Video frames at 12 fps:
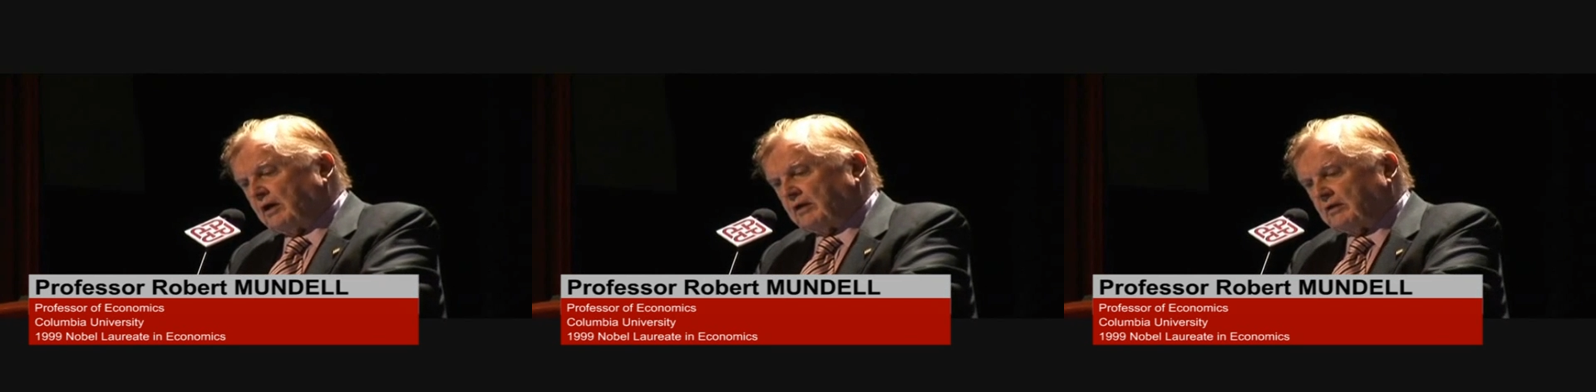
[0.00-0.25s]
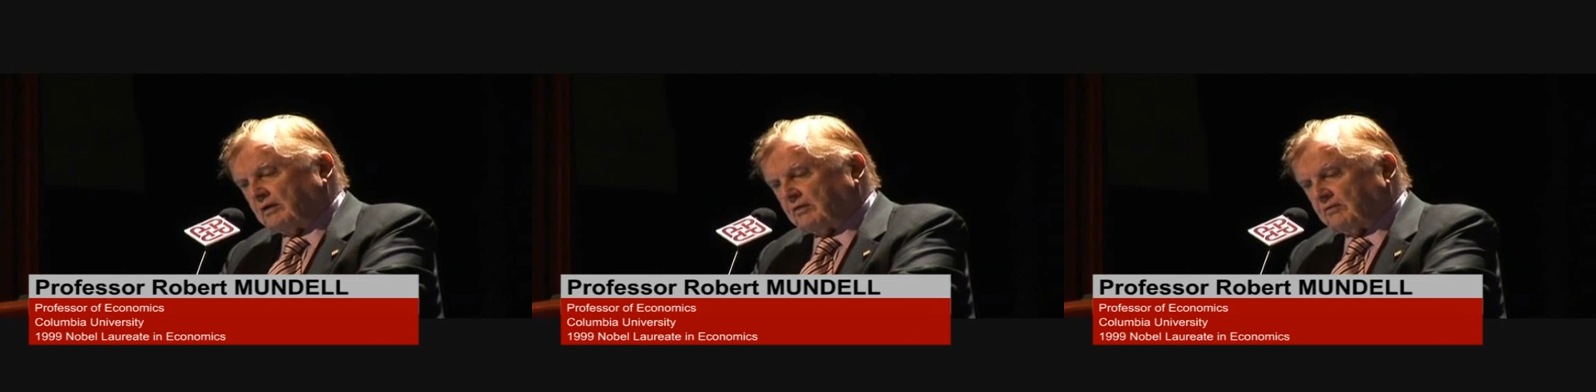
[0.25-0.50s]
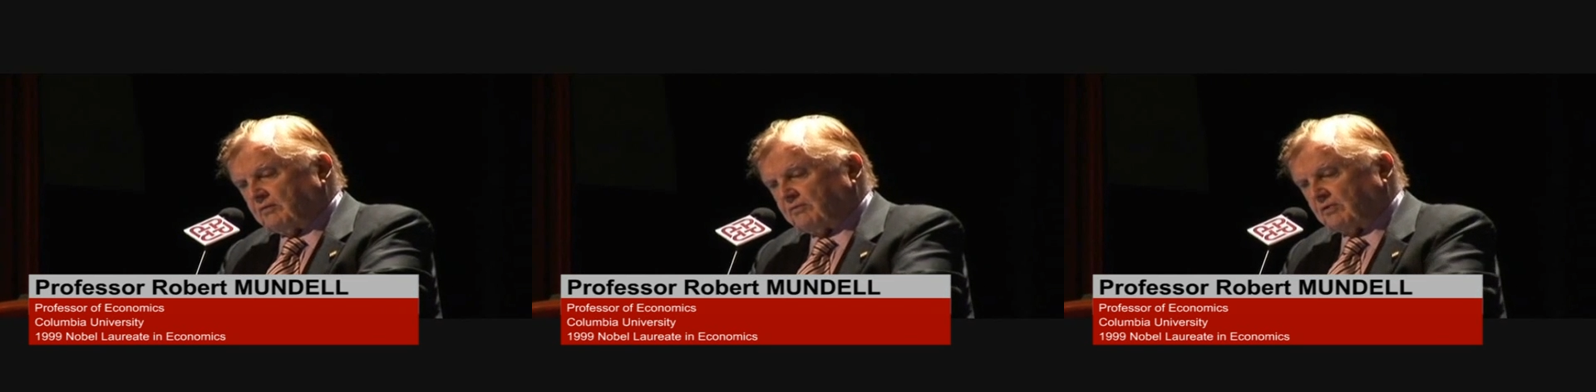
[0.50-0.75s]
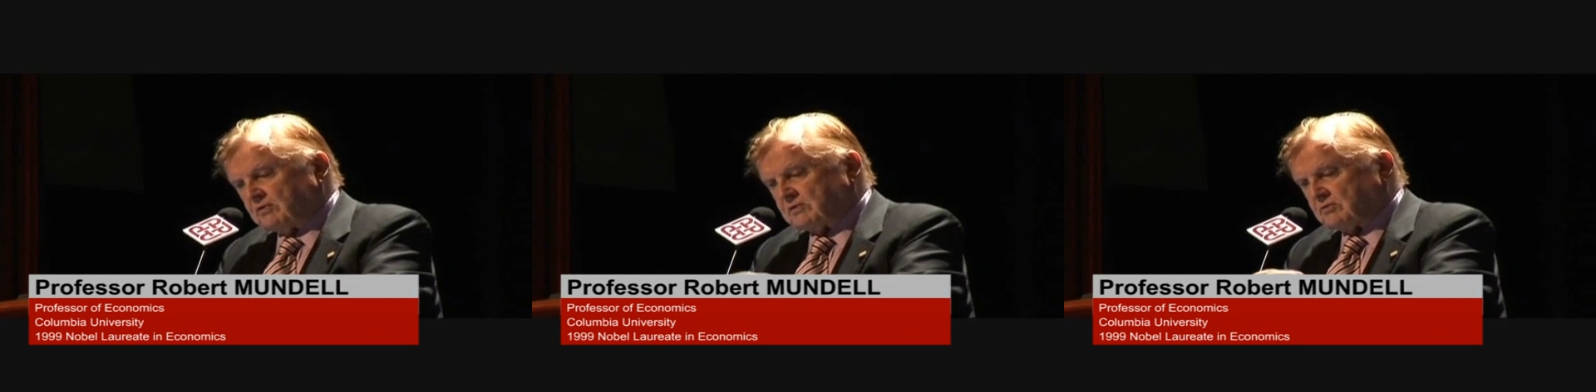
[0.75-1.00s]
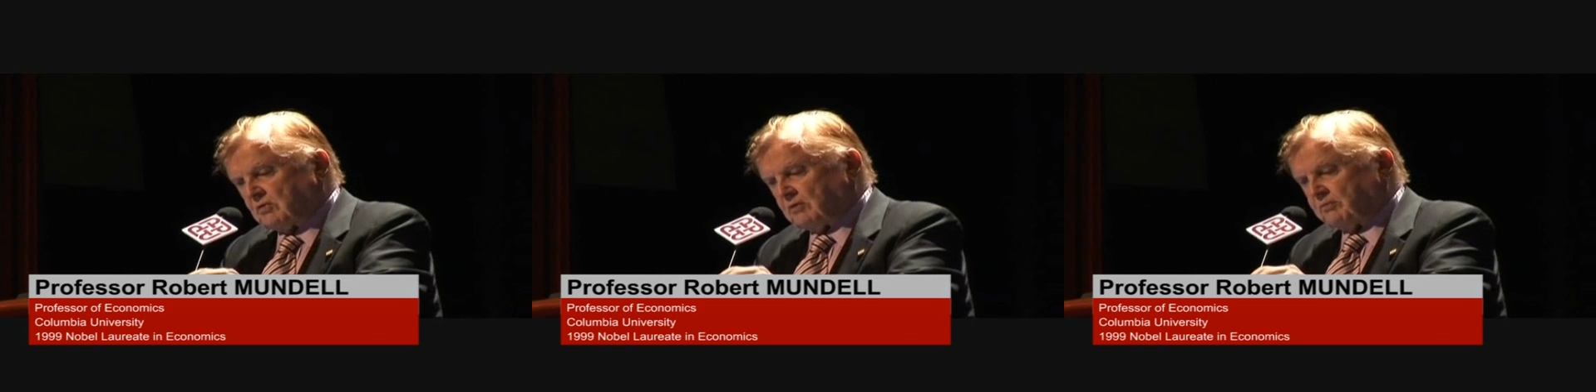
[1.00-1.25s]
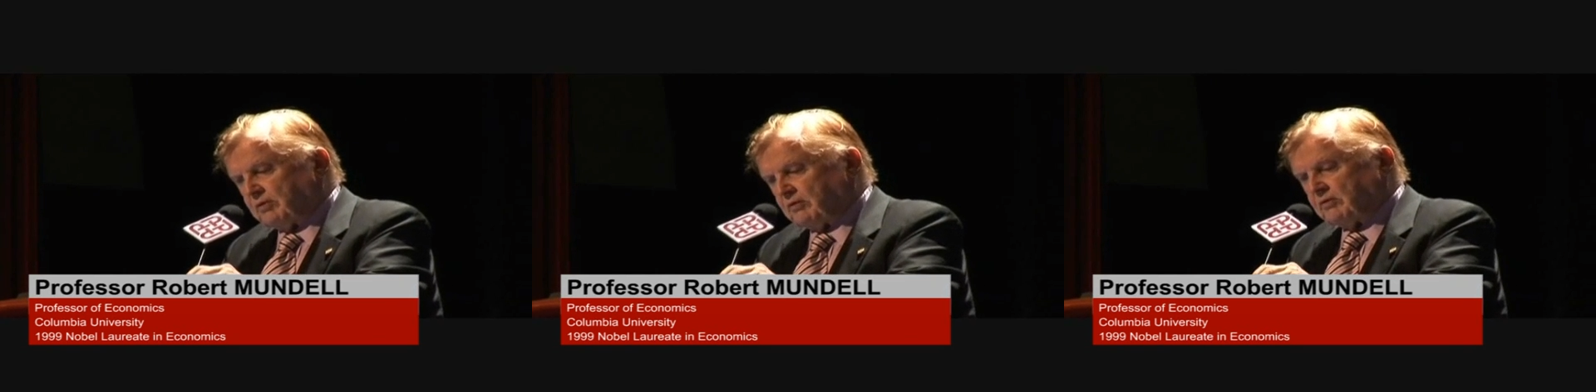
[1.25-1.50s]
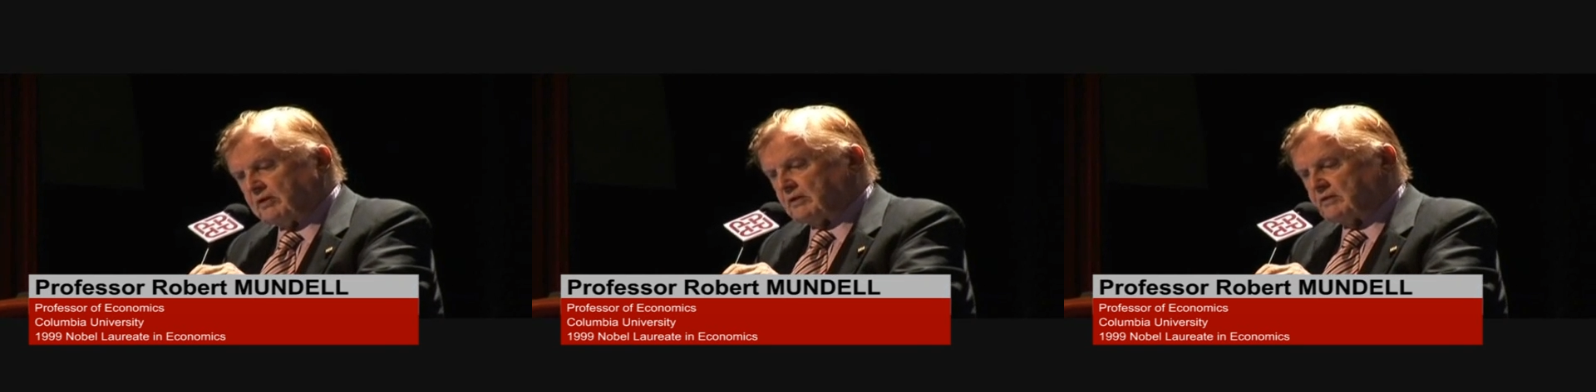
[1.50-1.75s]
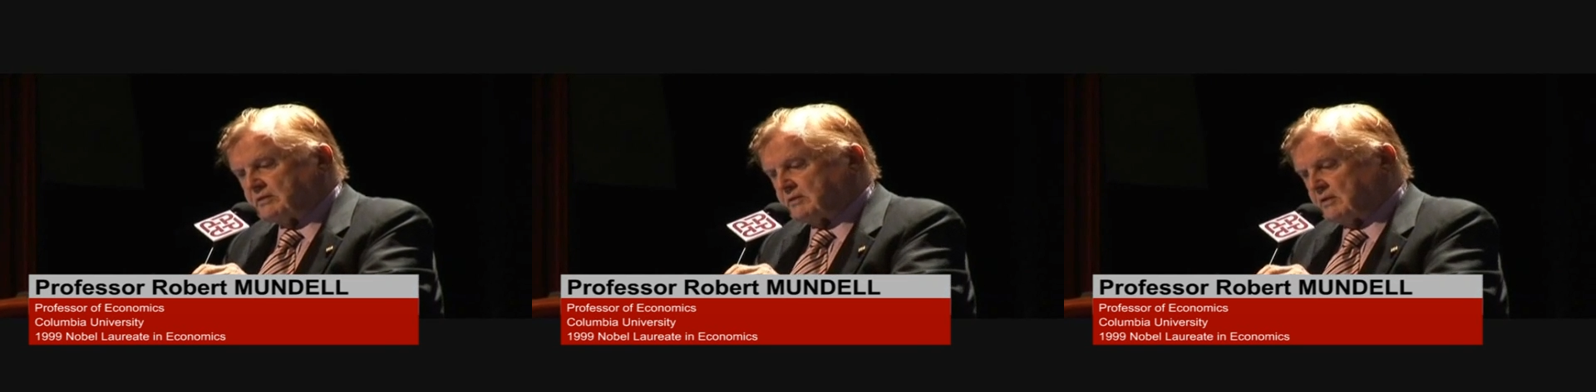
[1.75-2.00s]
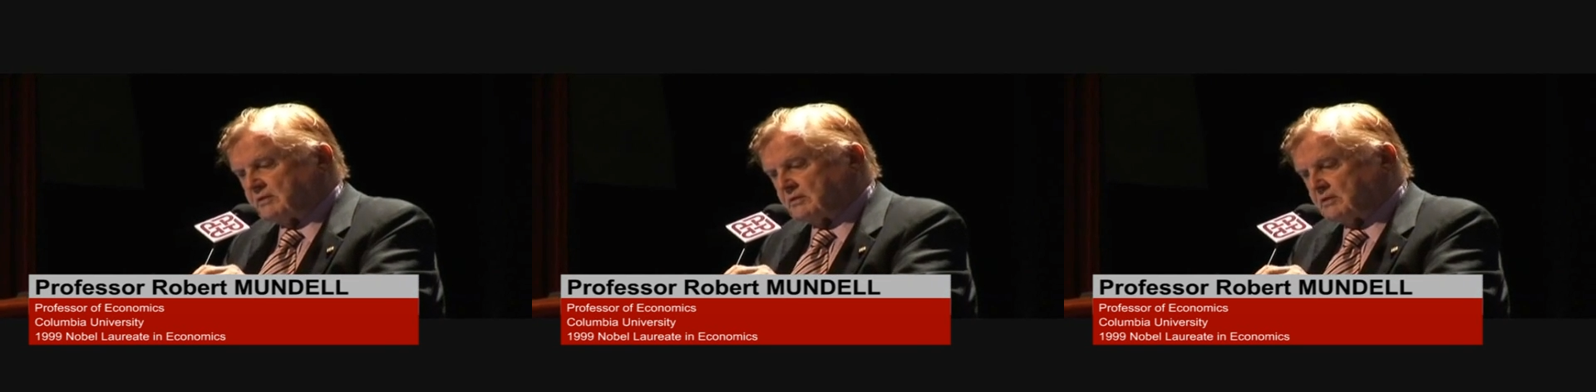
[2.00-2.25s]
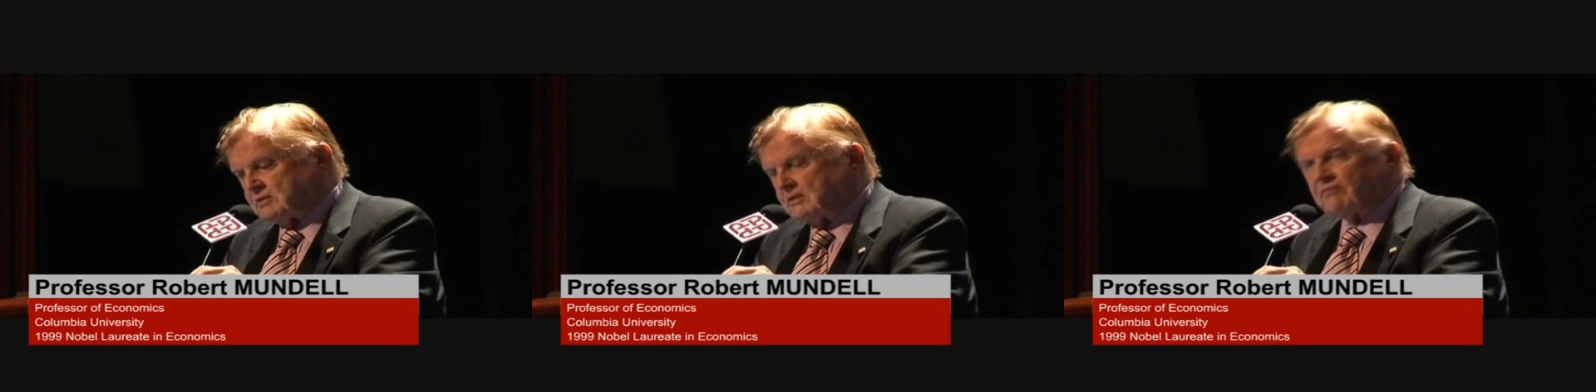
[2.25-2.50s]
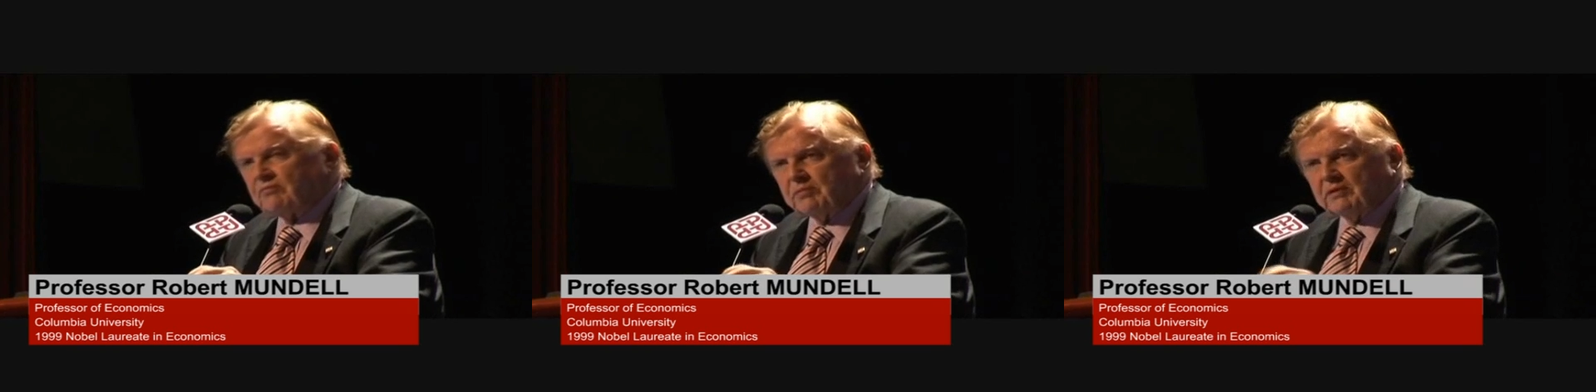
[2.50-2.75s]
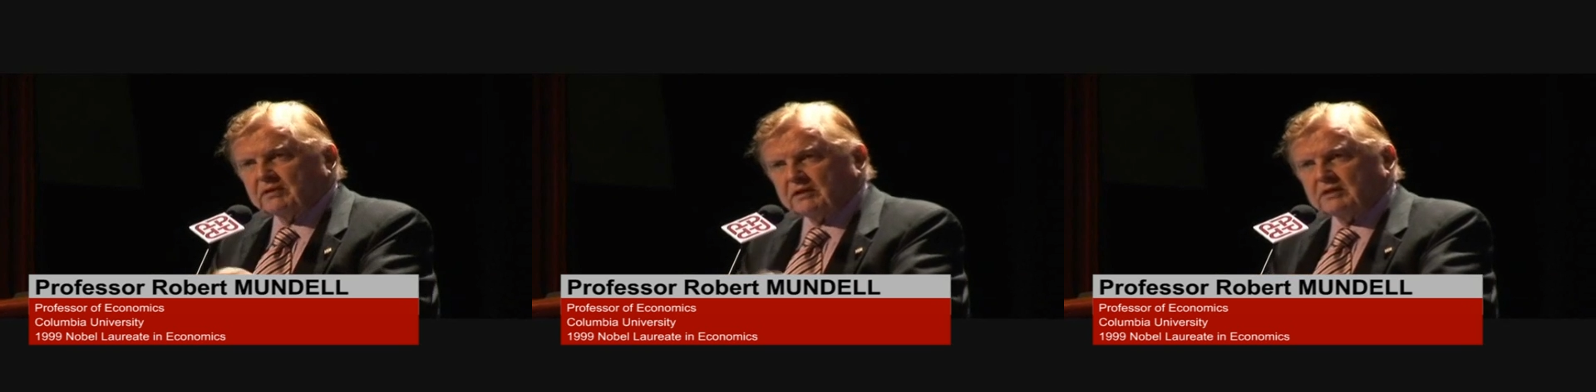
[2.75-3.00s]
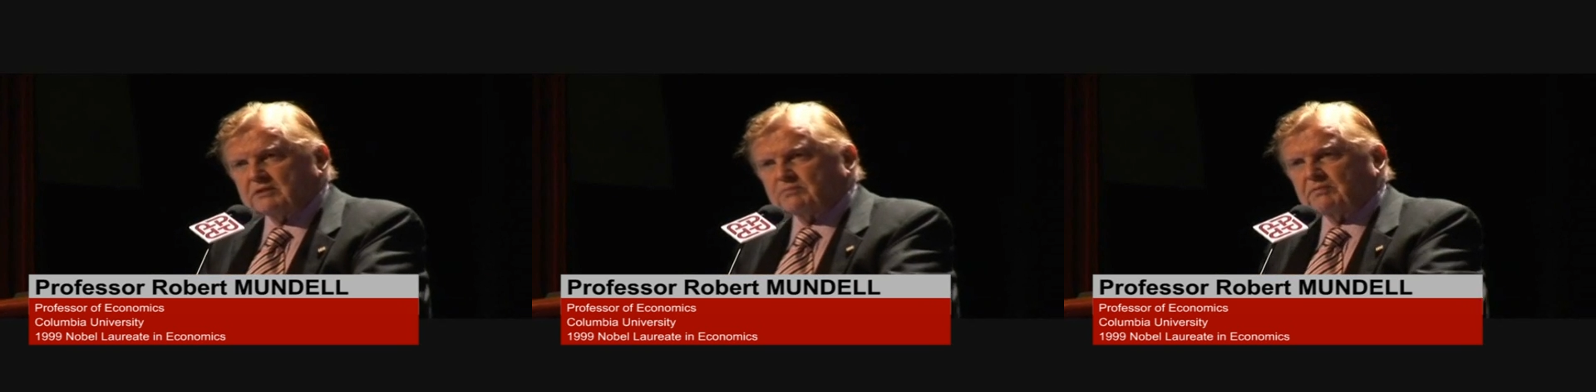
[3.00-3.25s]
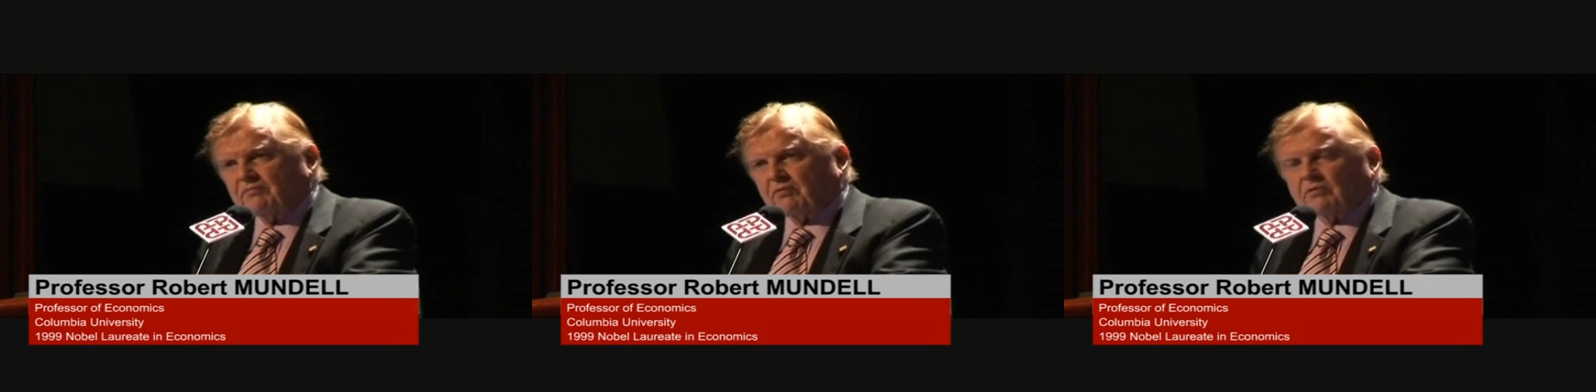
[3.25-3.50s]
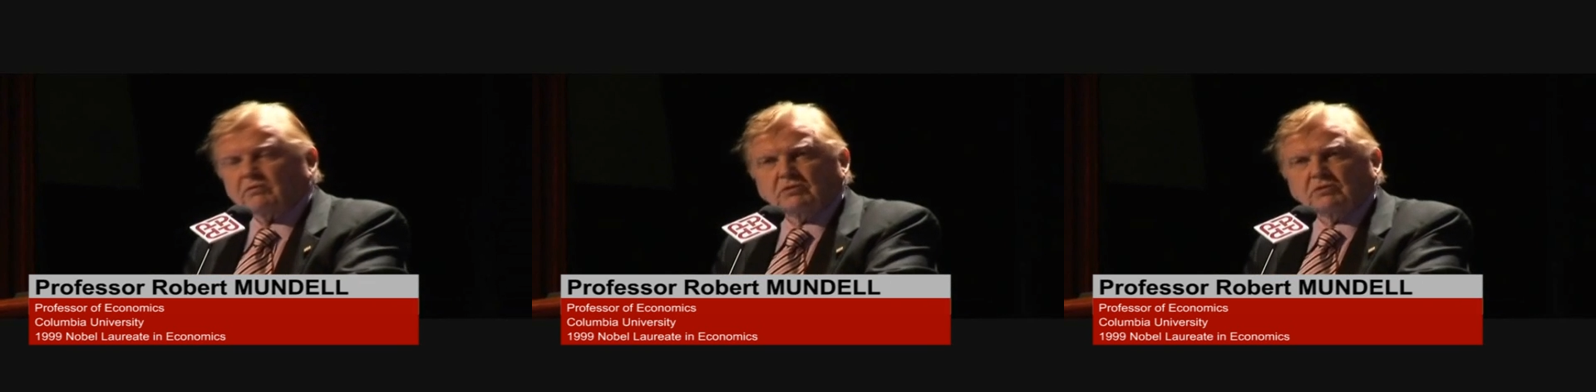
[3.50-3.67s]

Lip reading: and a very strong period. And that's just never been the case before.